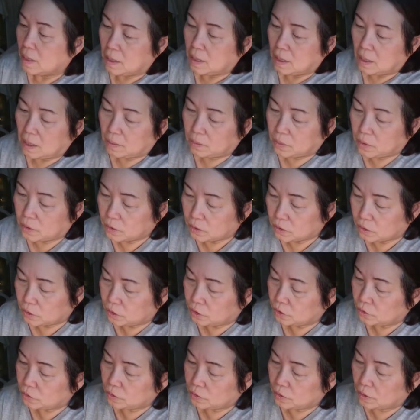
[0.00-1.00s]
I'm going to
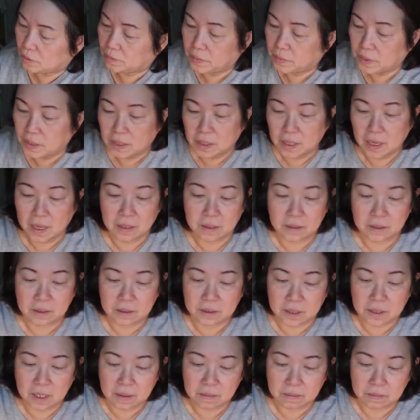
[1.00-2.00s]
do a bit at the
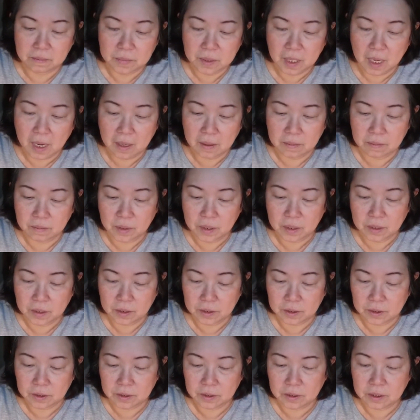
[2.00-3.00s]
same time
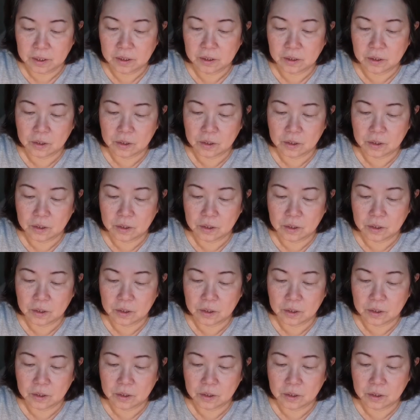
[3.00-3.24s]
because this